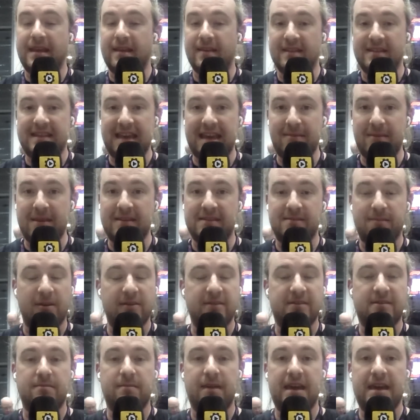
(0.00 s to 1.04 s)
The team is
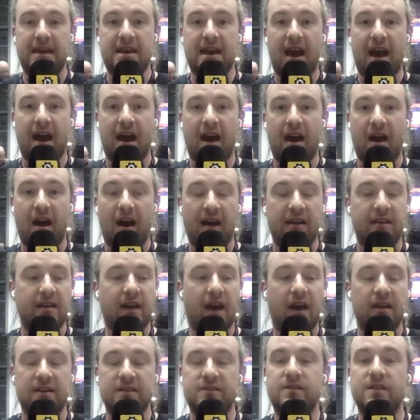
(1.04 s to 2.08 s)
supposed to be
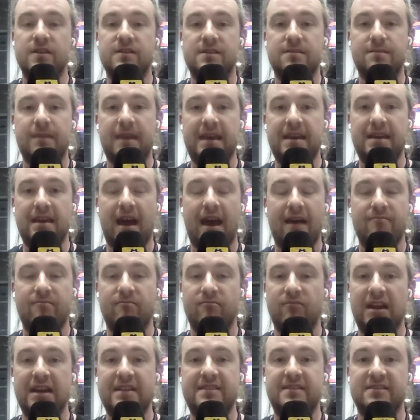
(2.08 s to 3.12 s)
understood to be
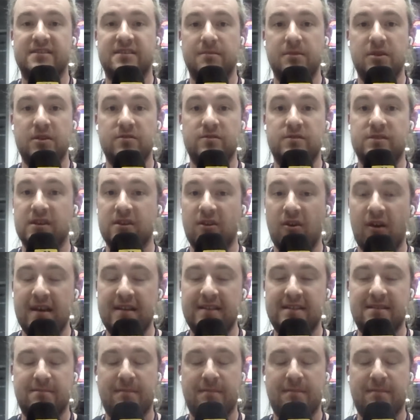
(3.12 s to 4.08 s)
releasing some news tonight